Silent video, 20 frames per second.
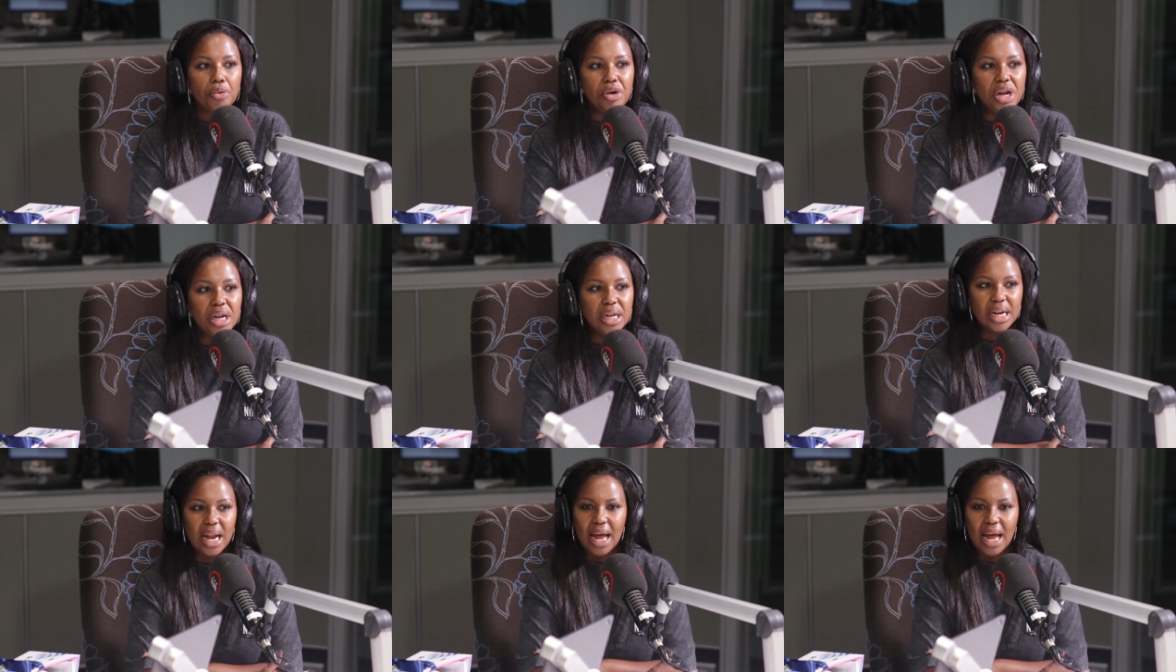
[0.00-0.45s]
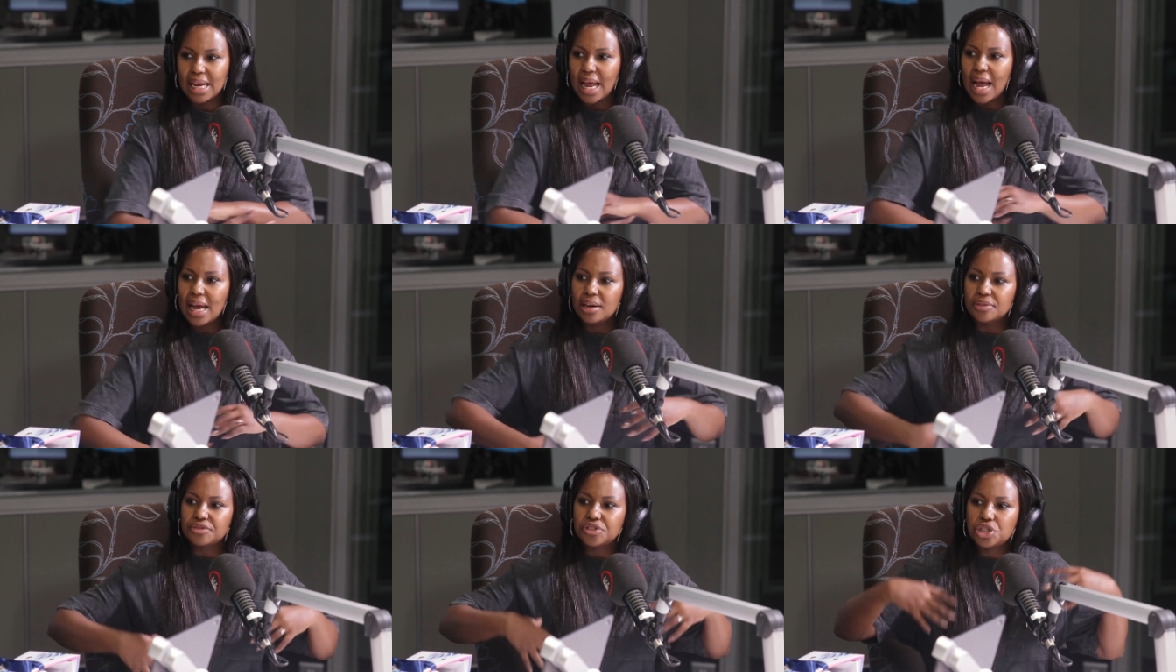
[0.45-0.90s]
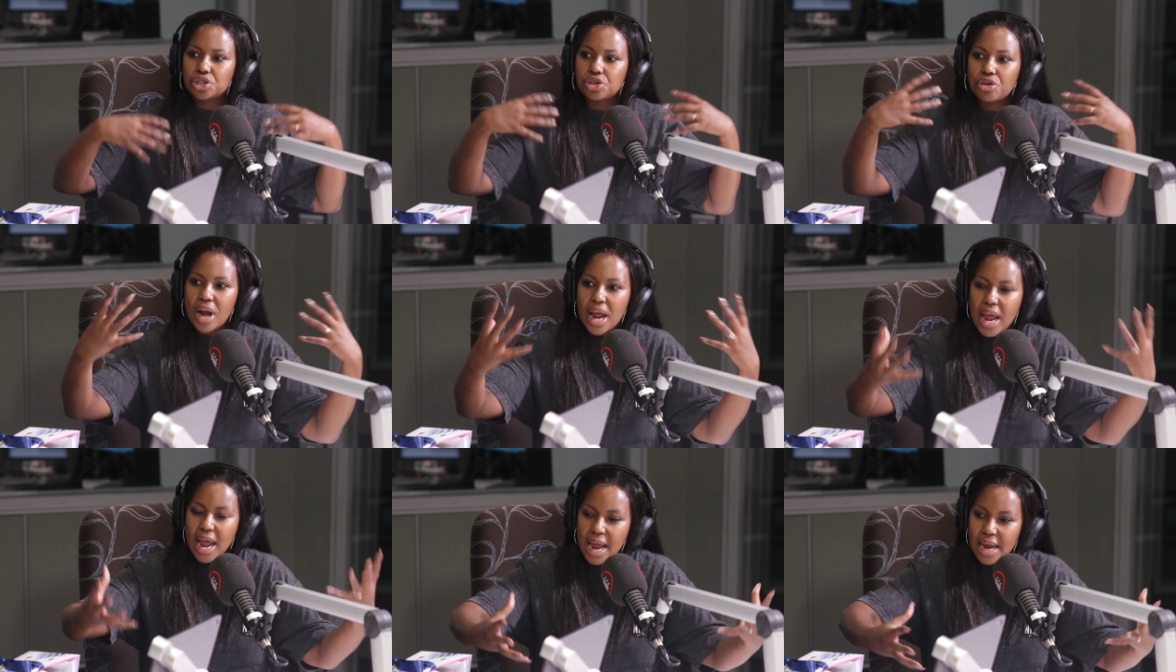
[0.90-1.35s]
really like kind of
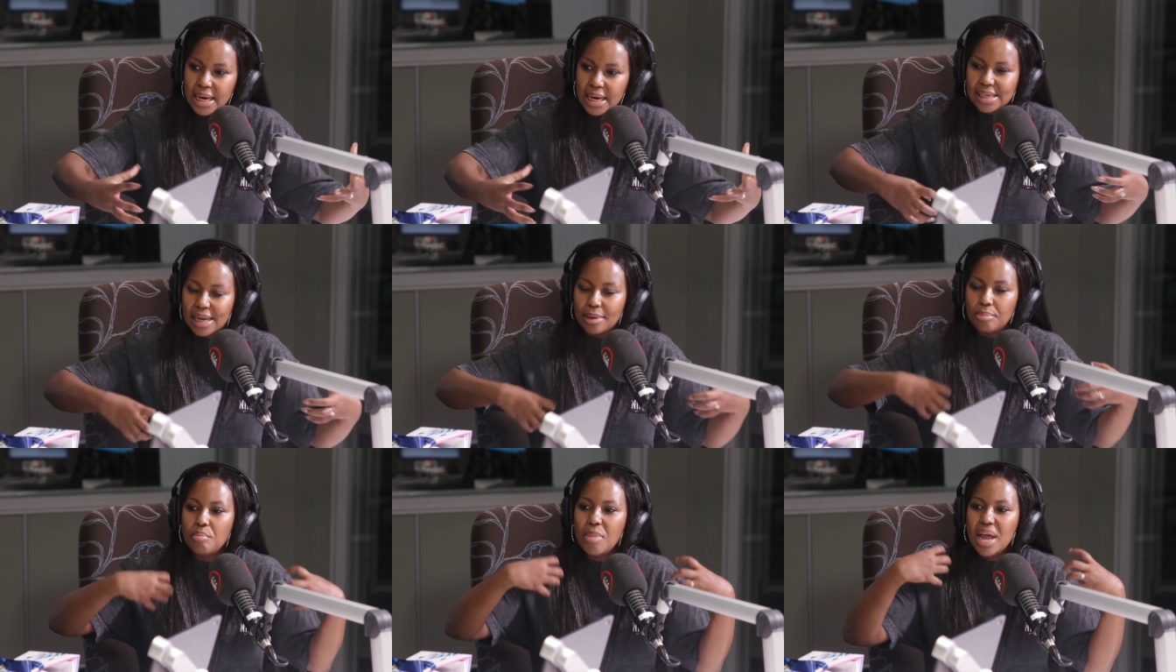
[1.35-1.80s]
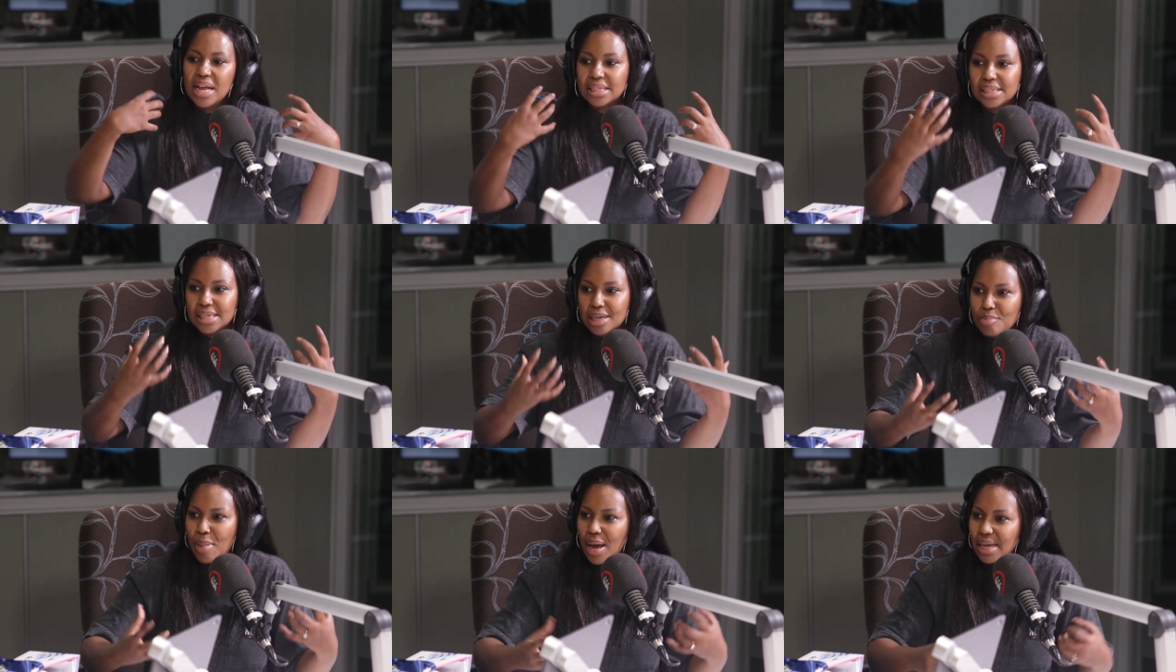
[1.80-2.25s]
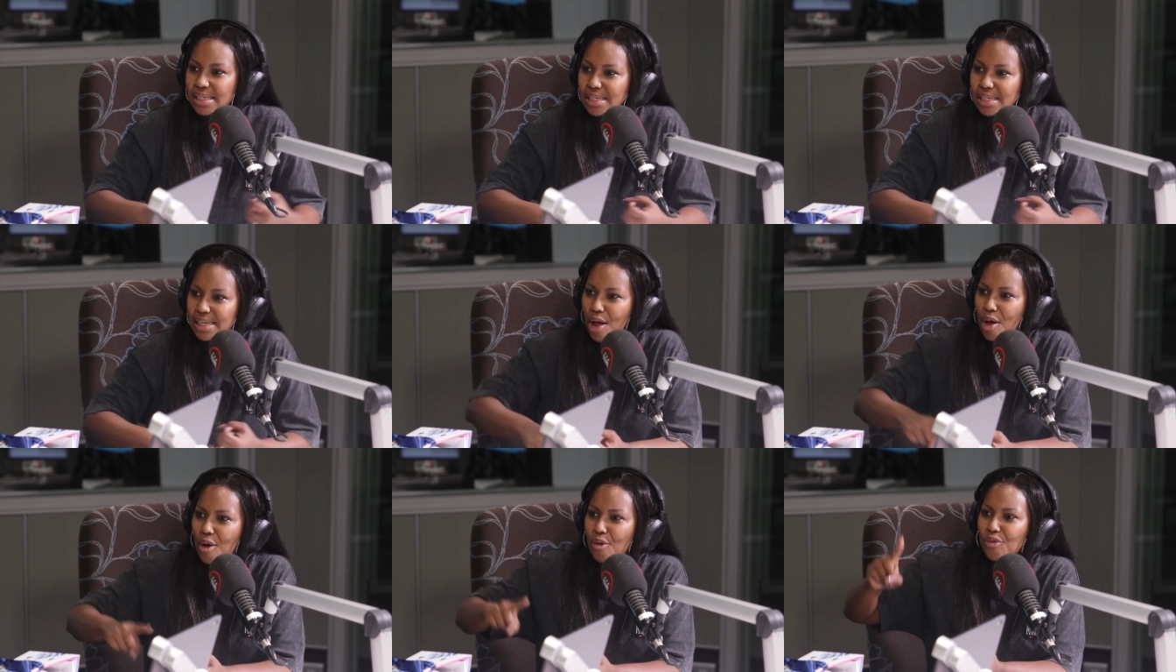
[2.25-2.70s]
trained and mentored
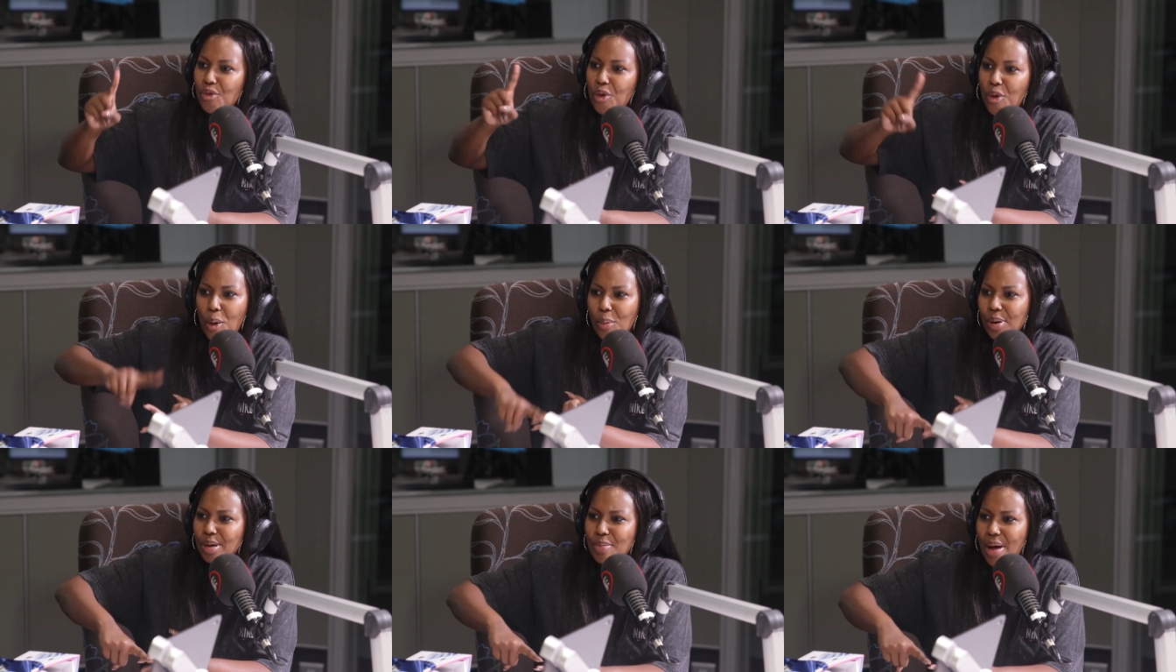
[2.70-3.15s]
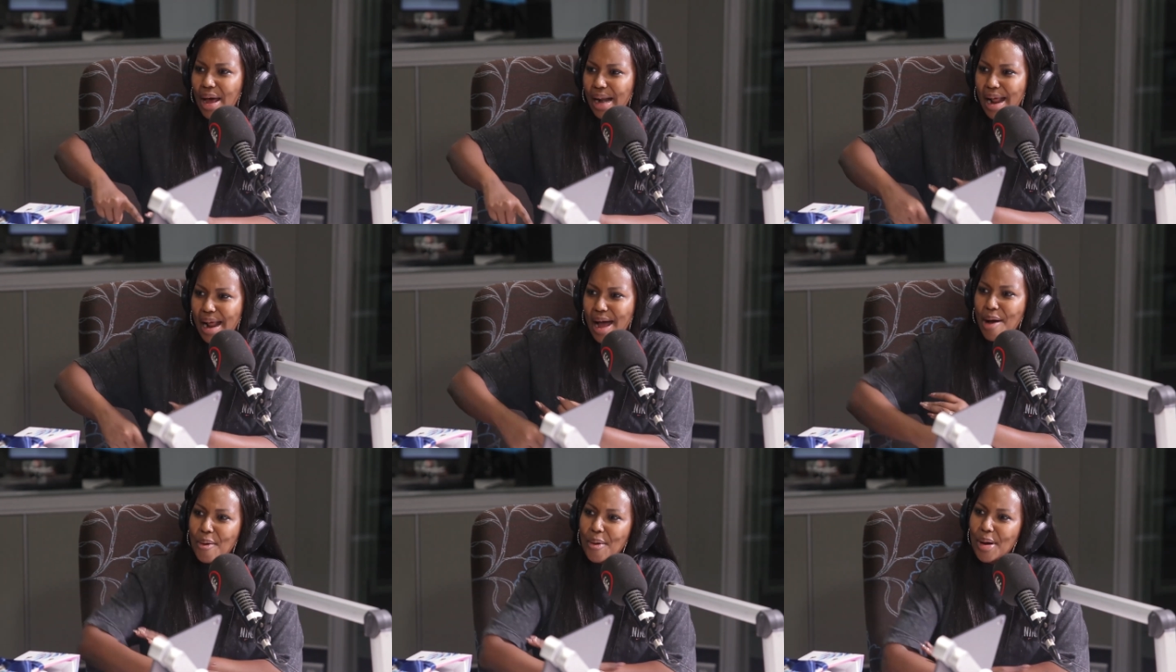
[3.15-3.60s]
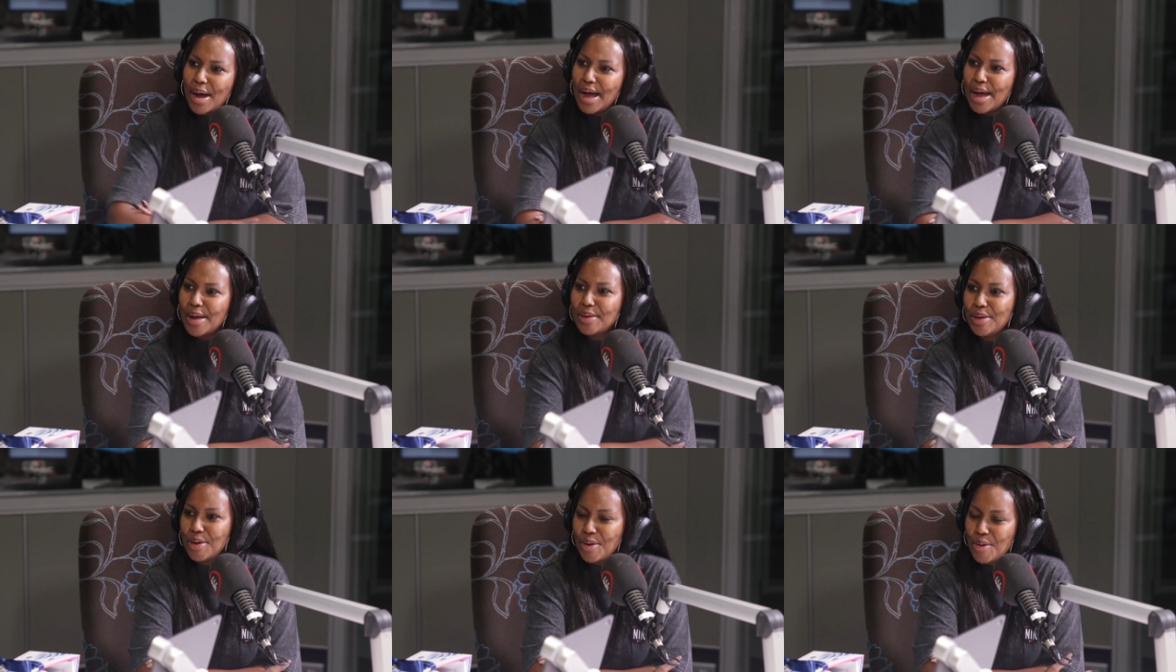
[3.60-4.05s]
myself for Robert
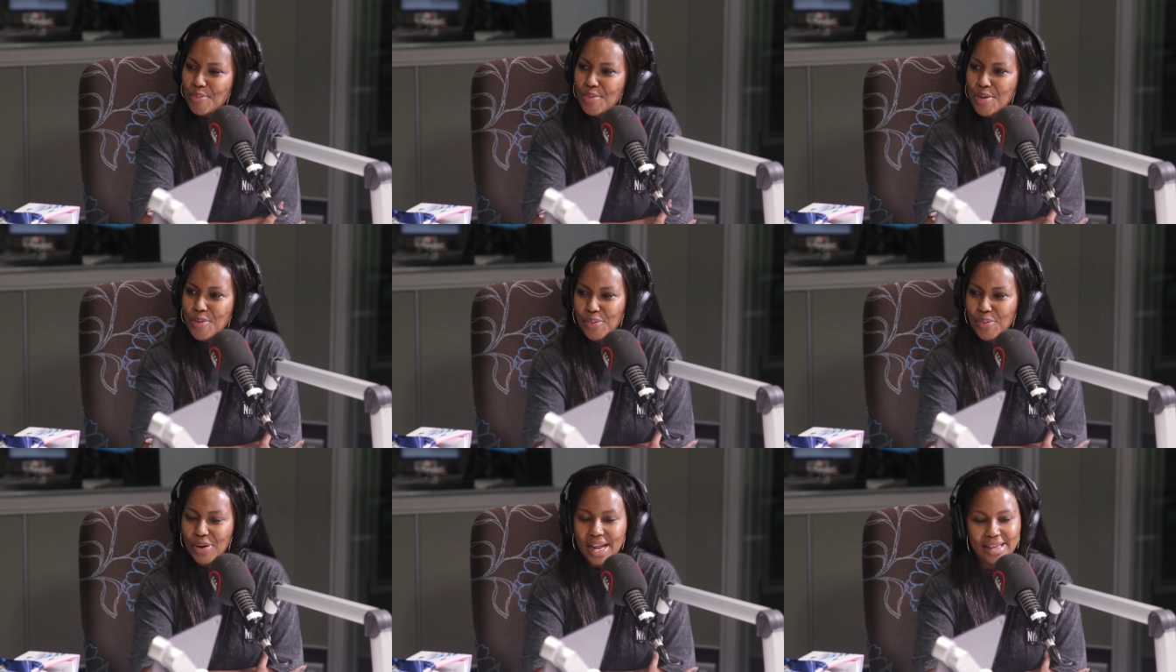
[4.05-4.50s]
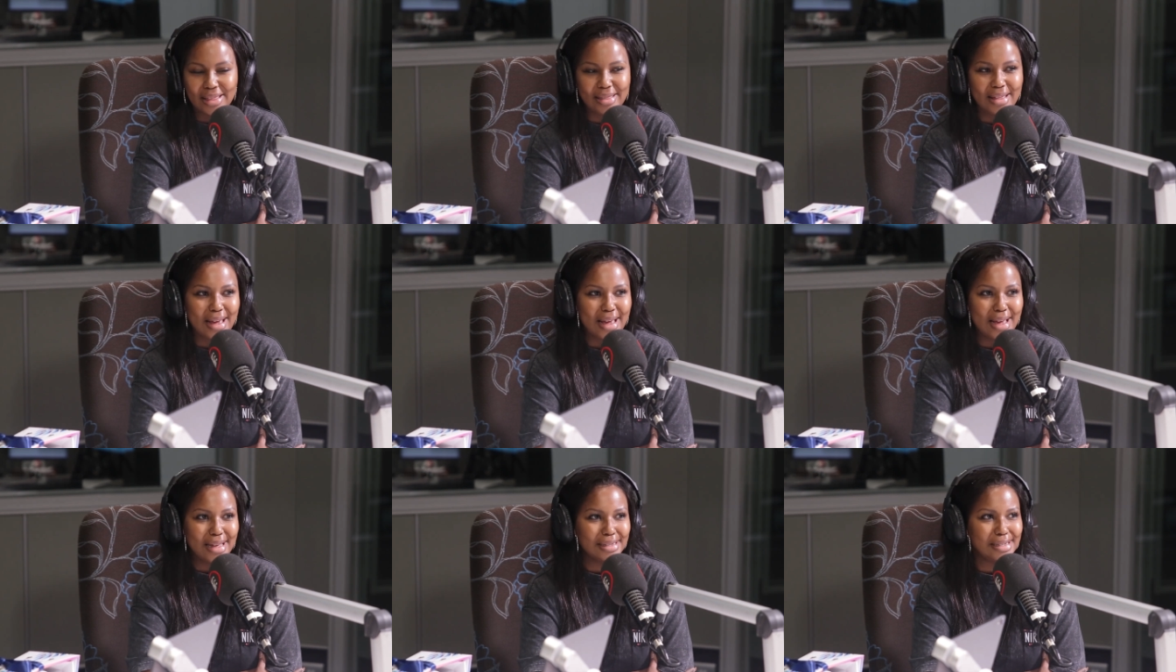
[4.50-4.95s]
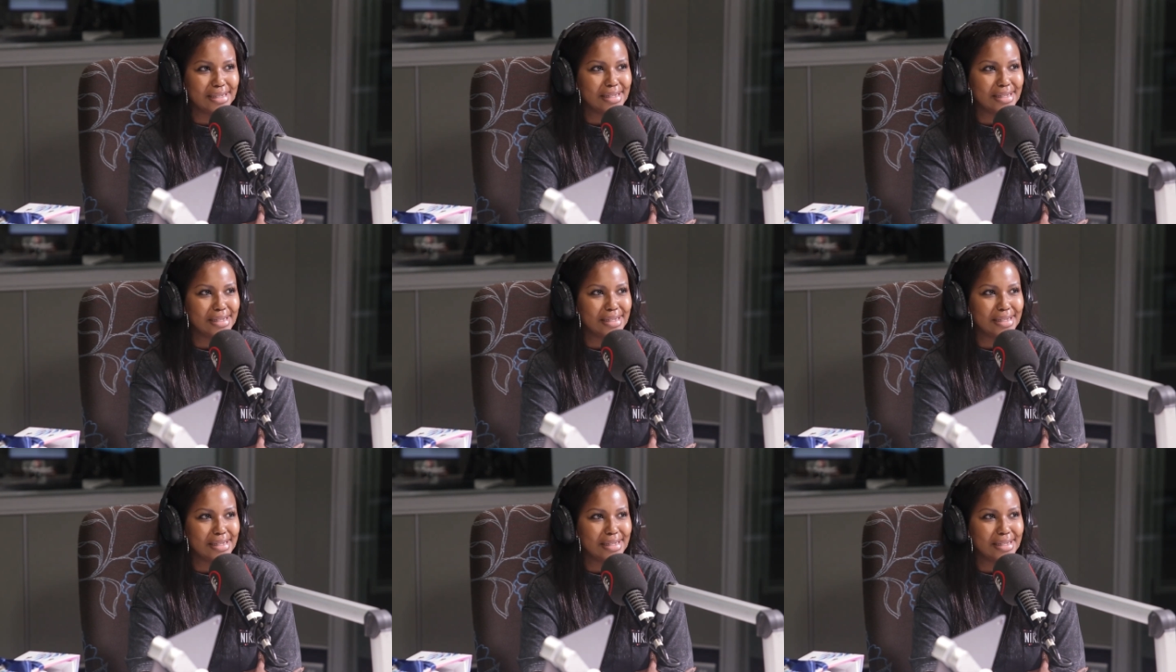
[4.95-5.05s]
Marawa, you know, mm. people like that.